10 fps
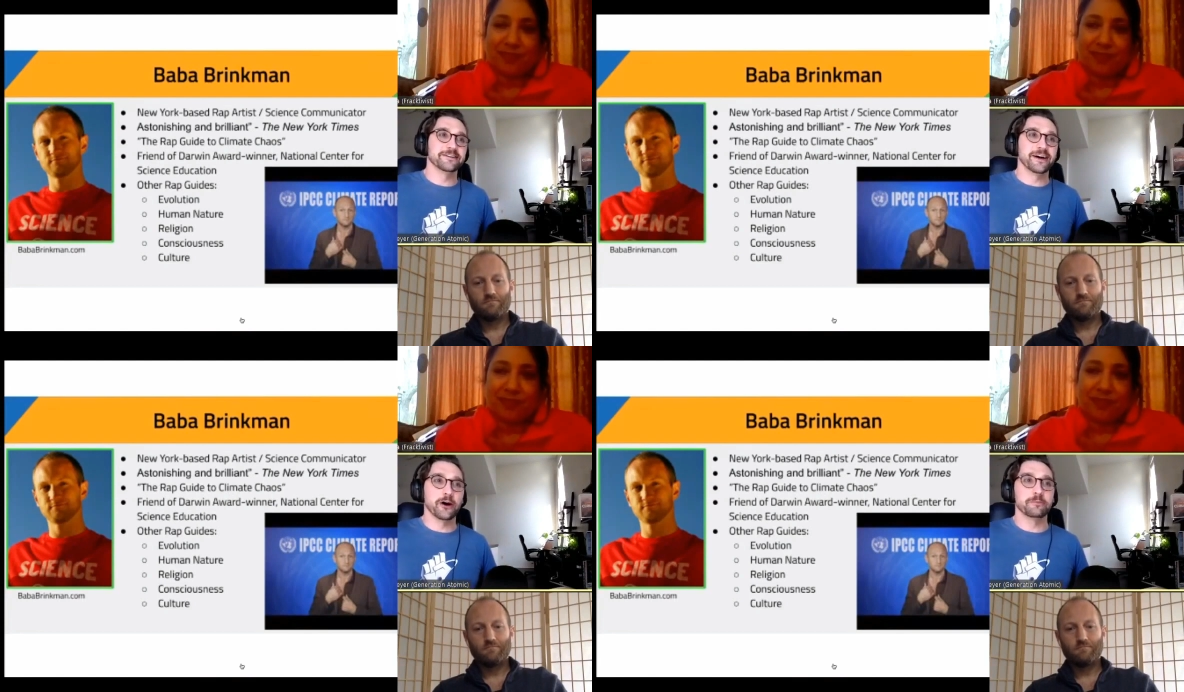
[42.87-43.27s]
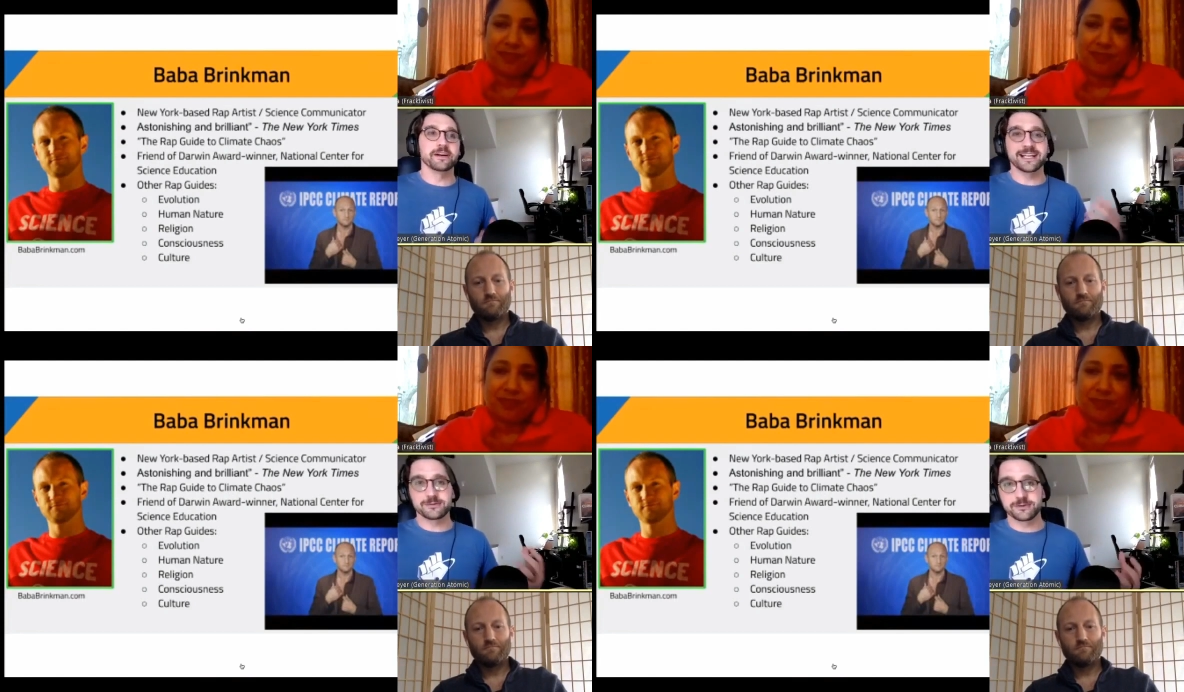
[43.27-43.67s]
Speaker 1: Um,
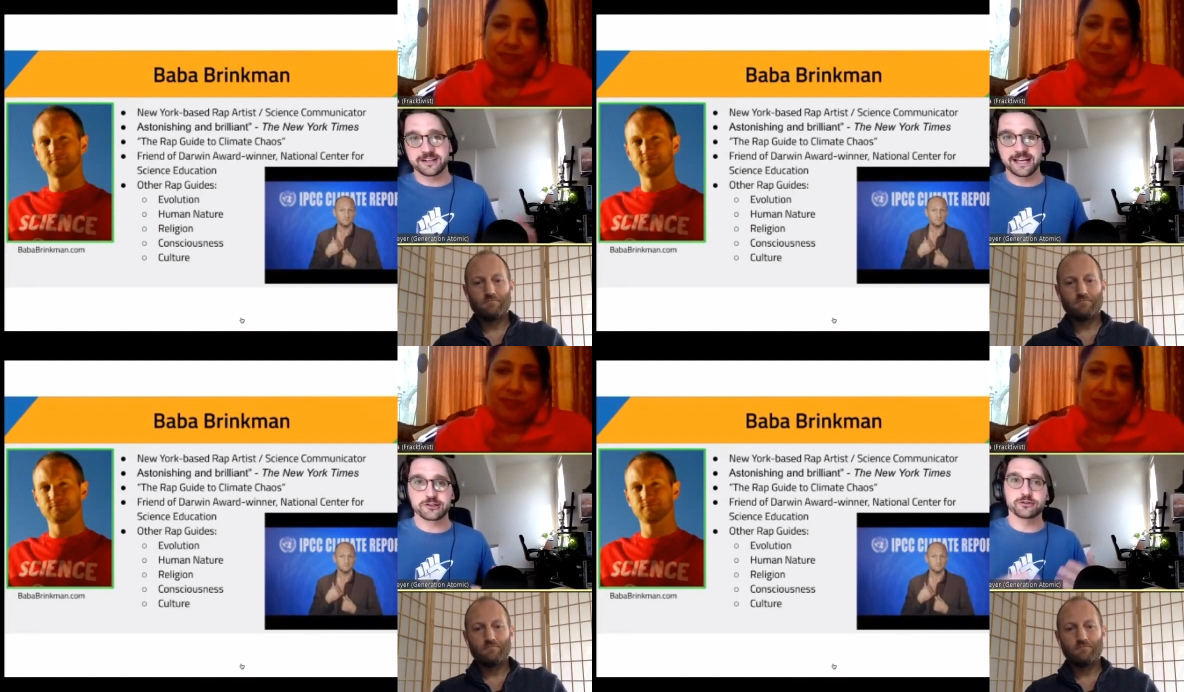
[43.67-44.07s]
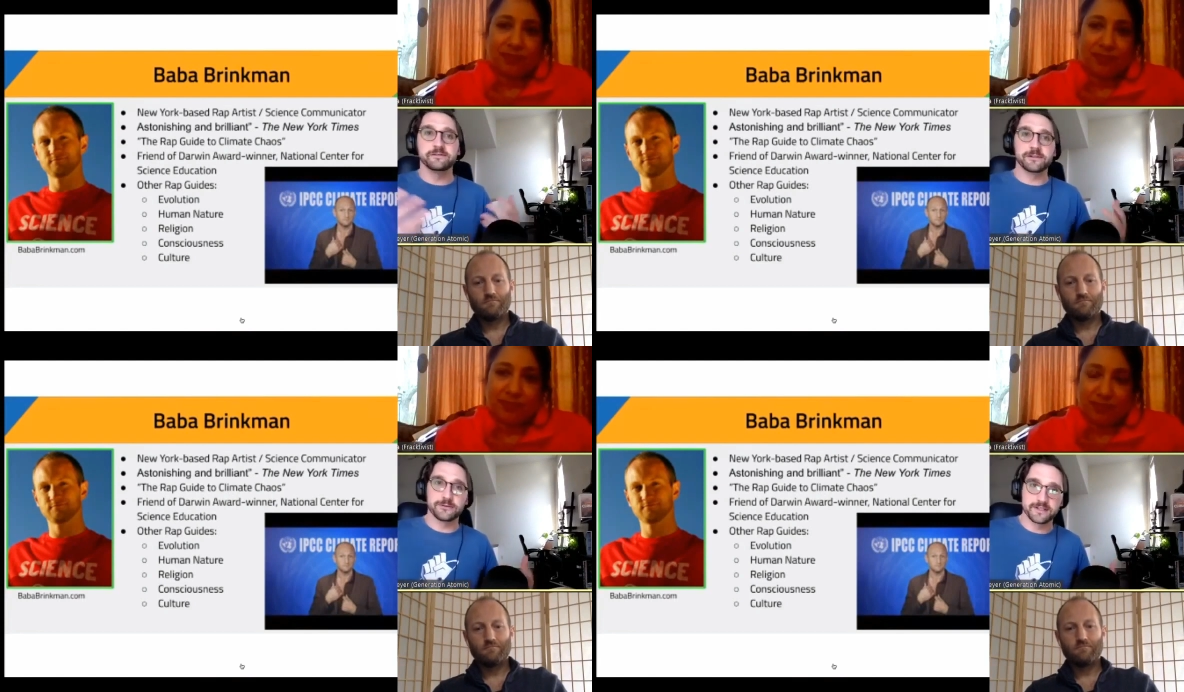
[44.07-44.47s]
so
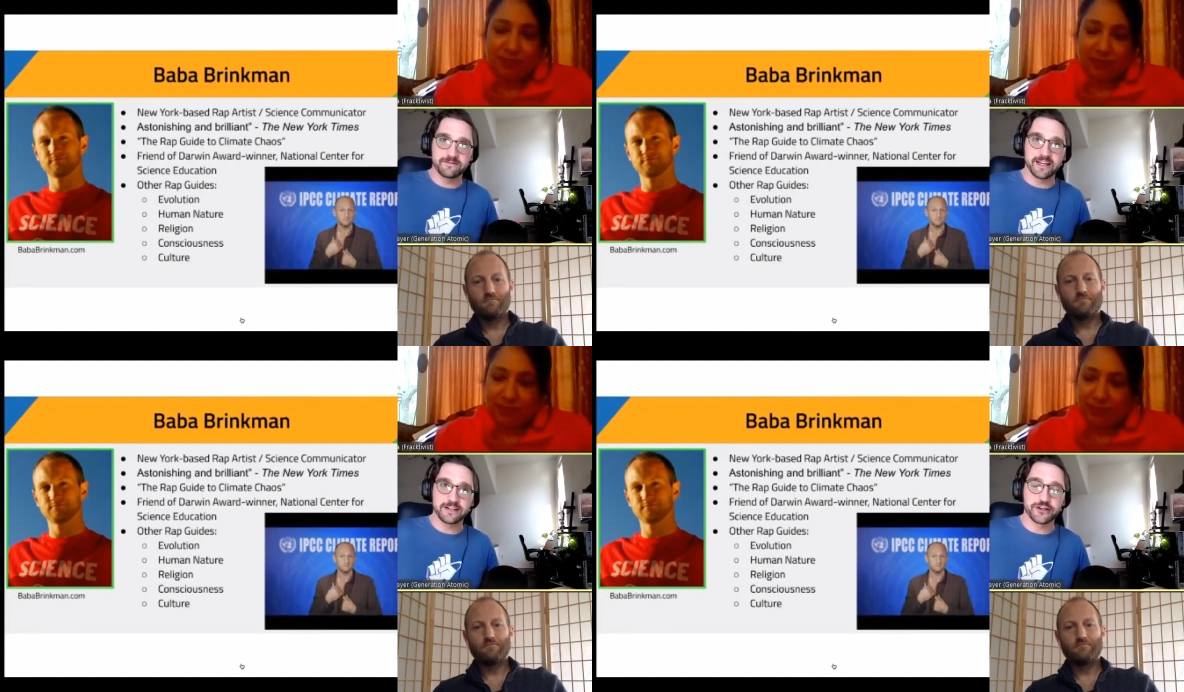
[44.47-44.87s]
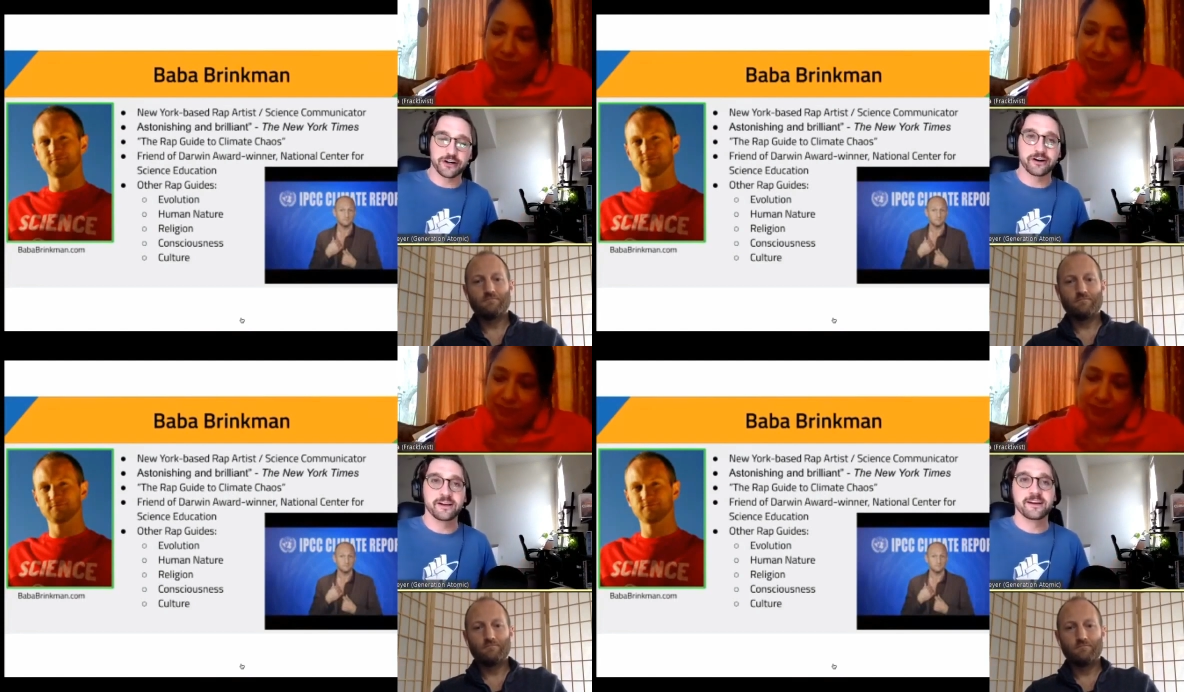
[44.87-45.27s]
uh, Baba,
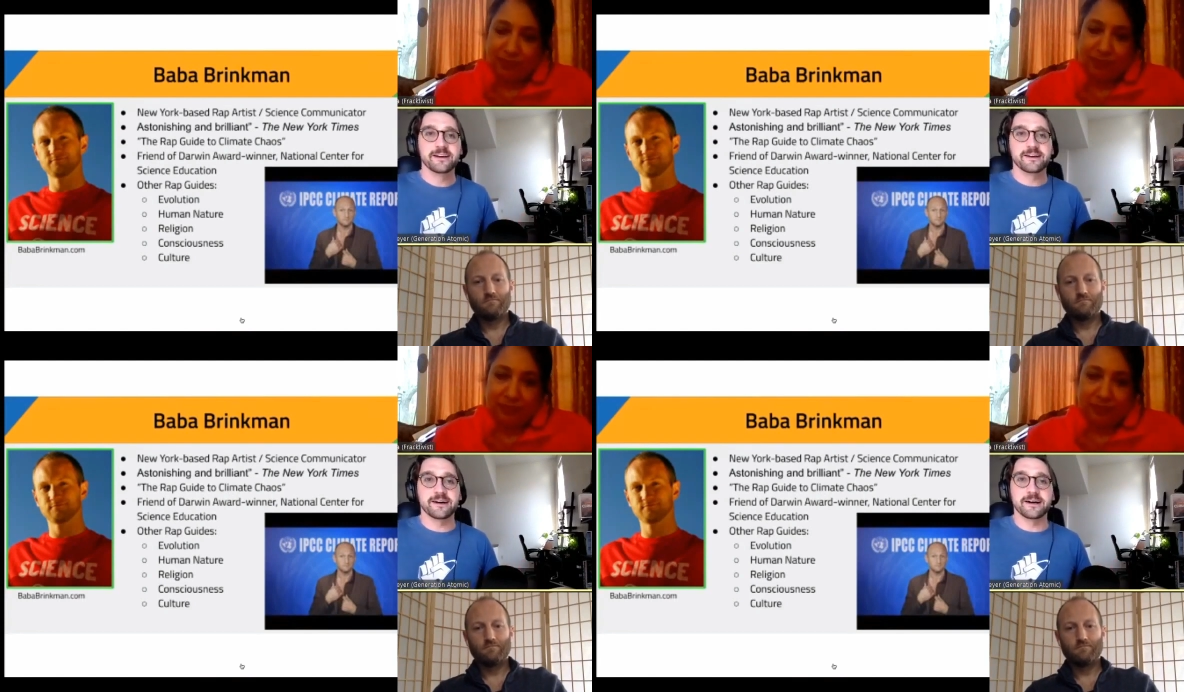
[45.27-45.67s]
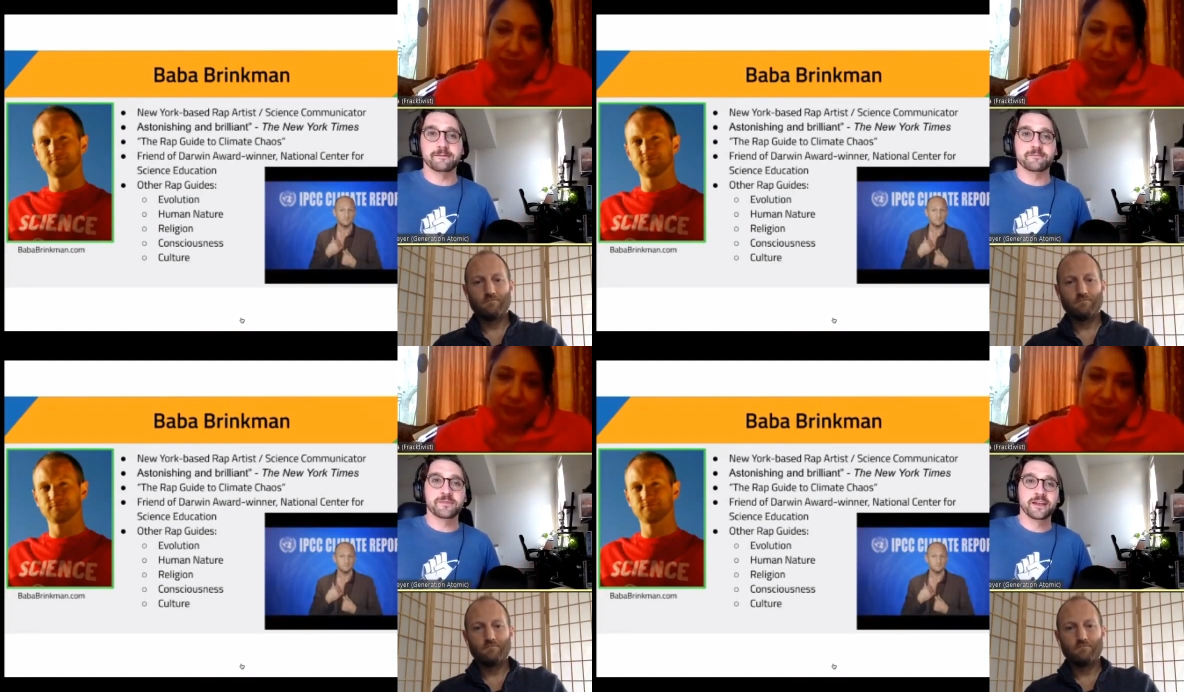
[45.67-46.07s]
uh, tell us a
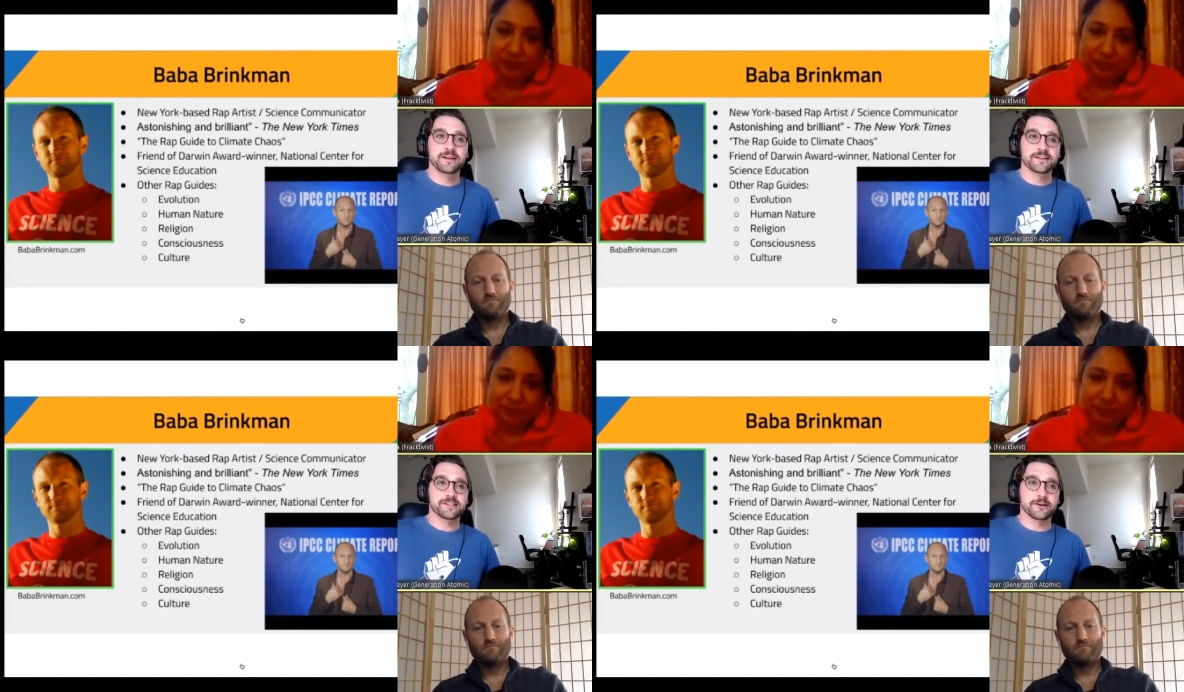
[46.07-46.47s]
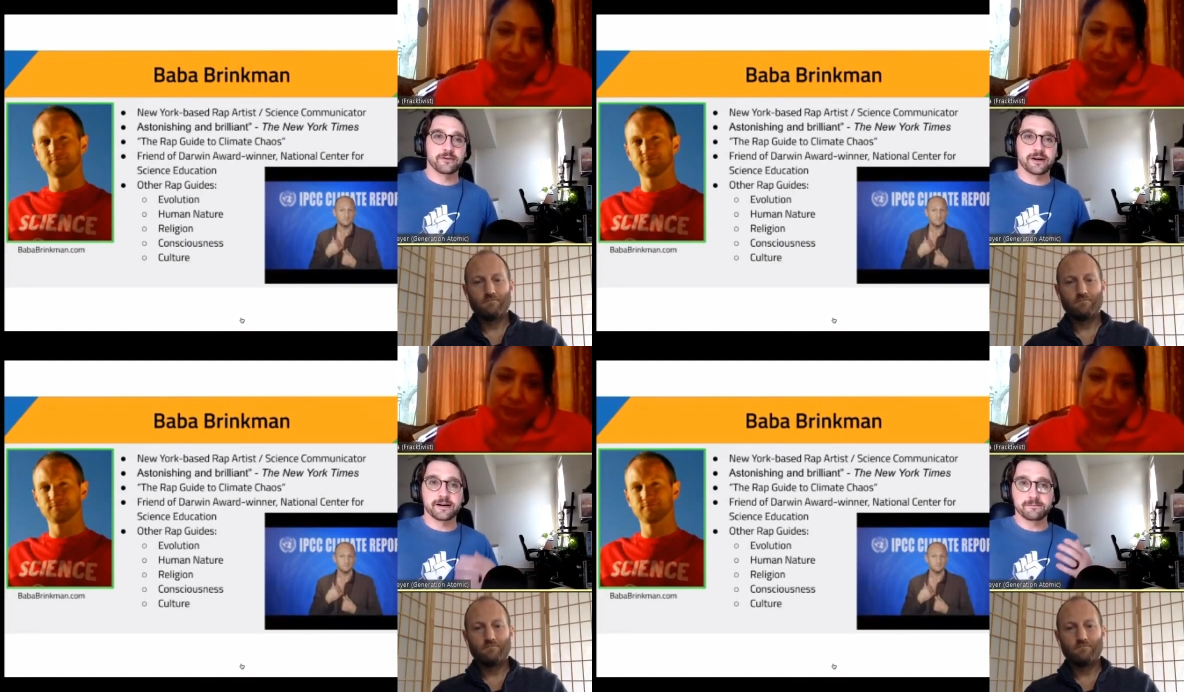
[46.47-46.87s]
little bit about the uh,
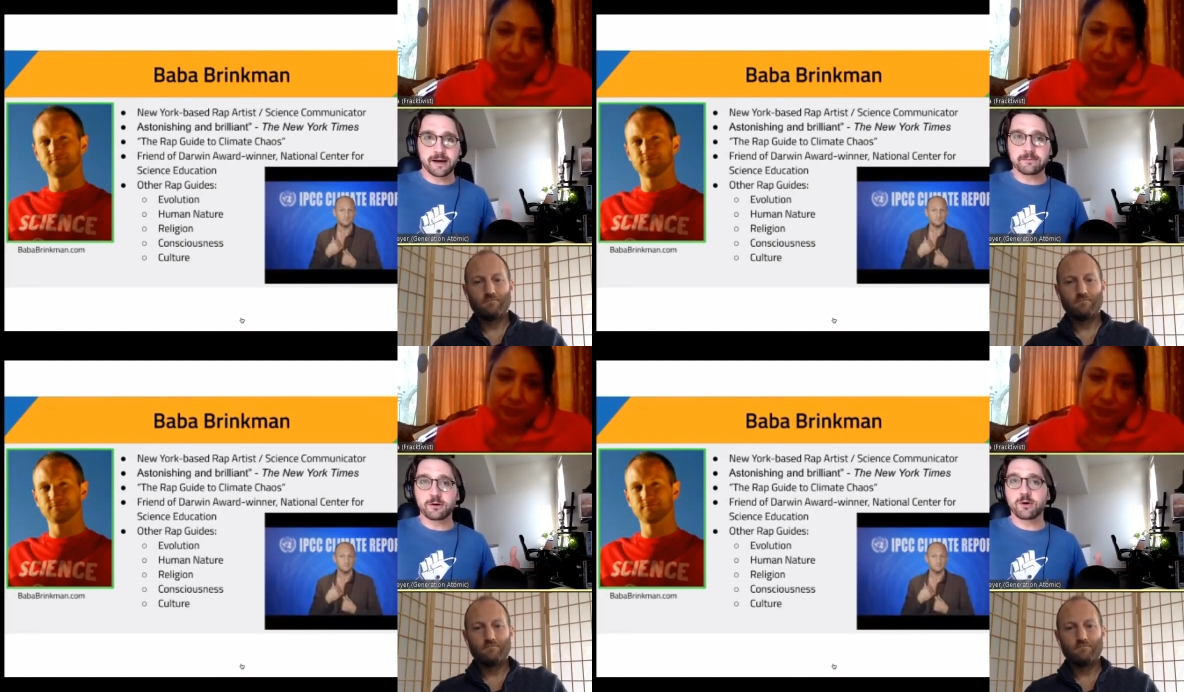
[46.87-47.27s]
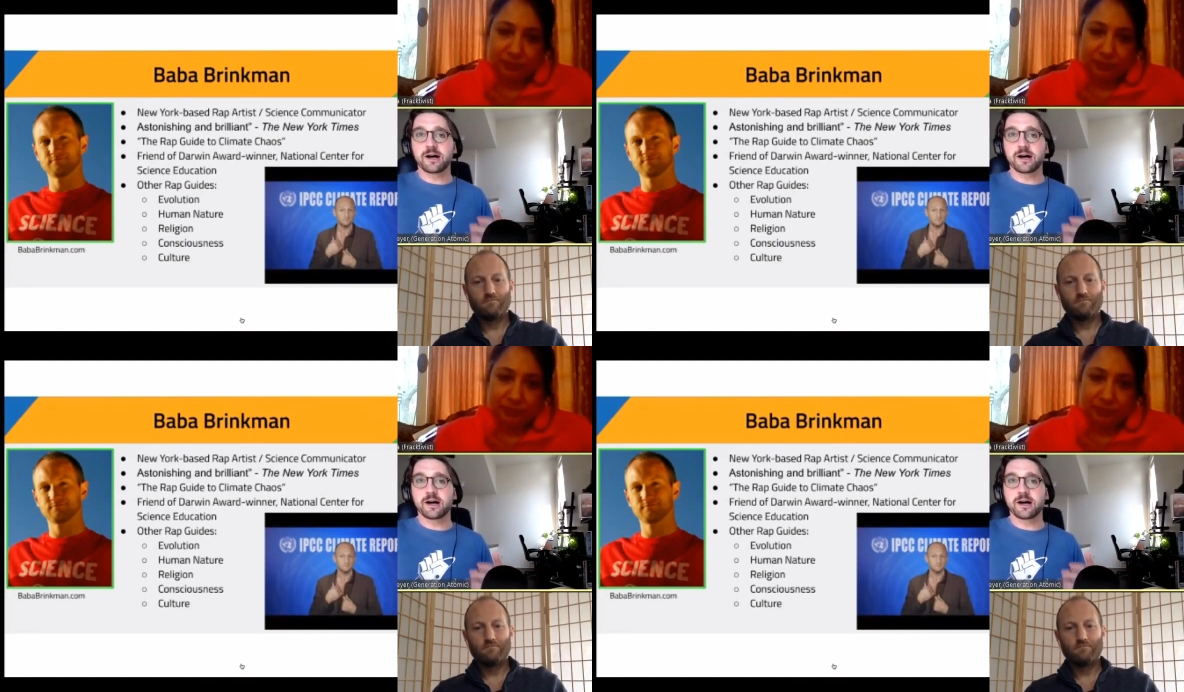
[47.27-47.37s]
songwriting